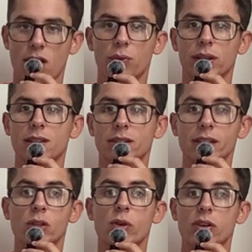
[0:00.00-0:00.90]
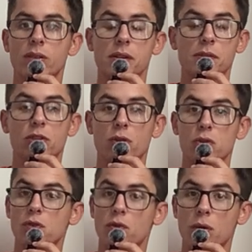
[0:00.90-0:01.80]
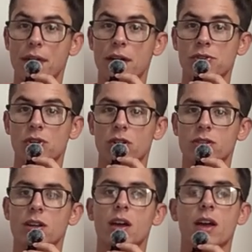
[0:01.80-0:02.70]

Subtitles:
I don't think he's a league winner, even if he throws for 4,000 yards.